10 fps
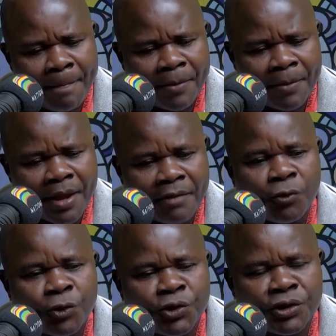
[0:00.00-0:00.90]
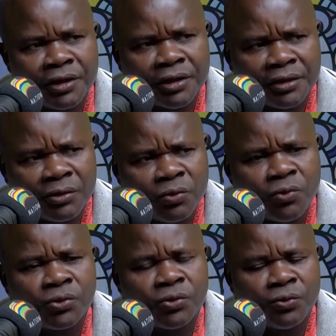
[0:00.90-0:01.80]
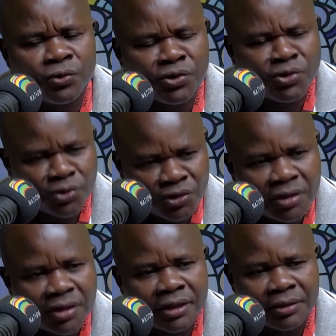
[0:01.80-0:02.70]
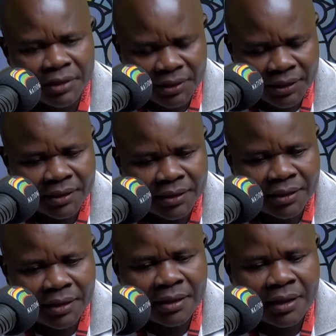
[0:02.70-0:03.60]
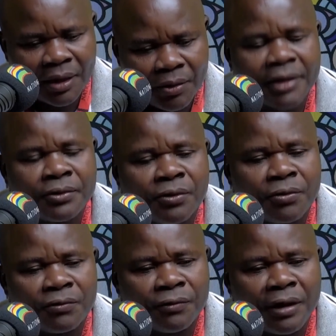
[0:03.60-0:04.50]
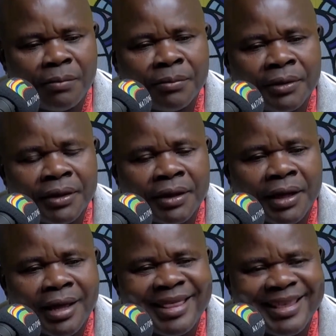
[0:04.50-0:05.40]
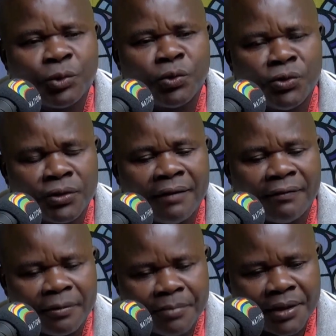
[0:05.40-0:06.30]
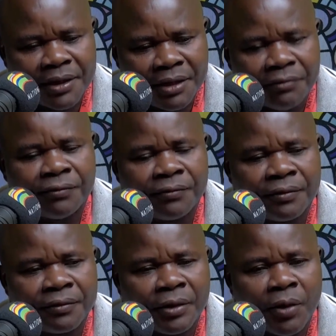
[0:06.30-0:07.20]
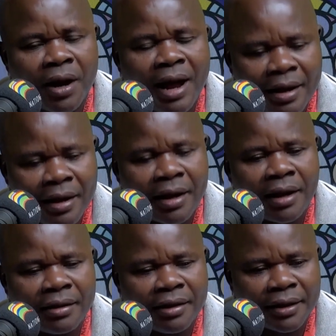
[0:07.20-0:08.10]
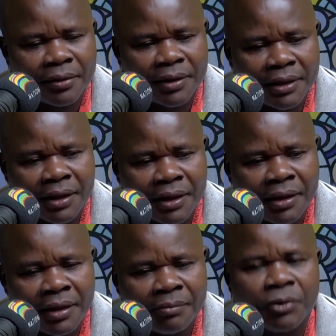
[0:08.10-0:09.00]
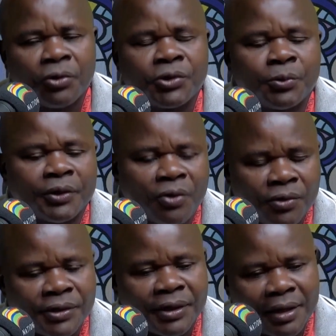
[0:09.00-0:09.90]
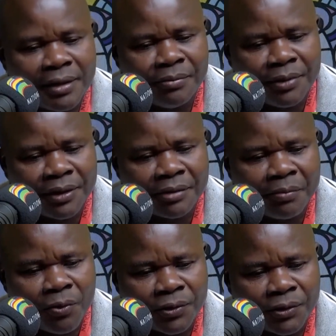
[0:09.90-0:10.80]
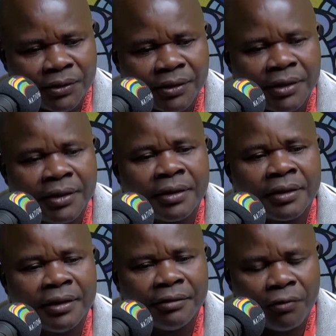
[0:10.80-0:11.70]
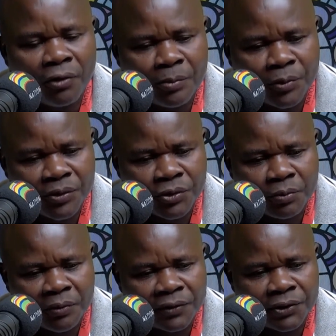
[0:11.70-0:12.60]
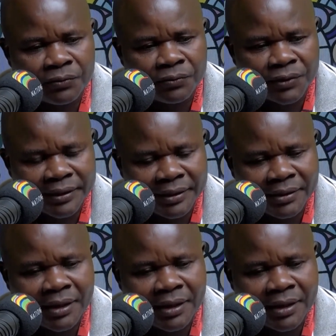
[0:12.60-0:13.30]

Unfortunately, Kuscco was not regulated. I would like to confirm this would not have happened if they were under the regulator, because we constantly make reports. They follow up with supervision visits.